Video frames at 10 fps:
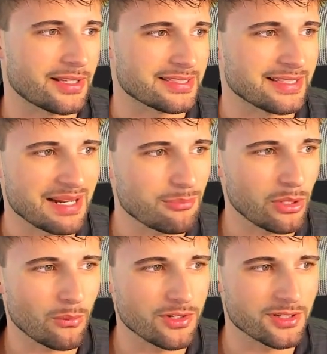That's
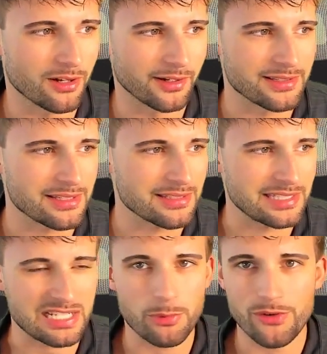9.1 targets,
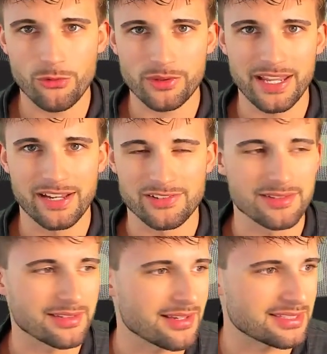6.4
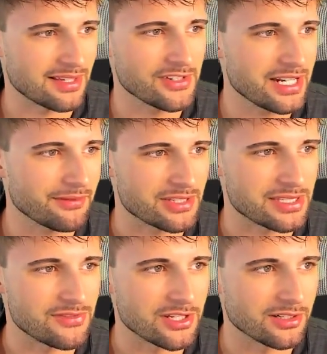catches, 79
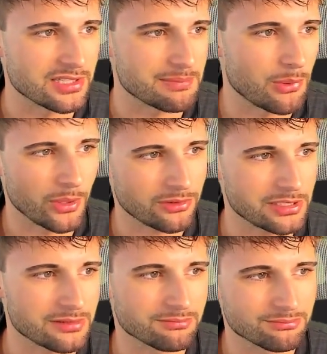receiving yards, 0.3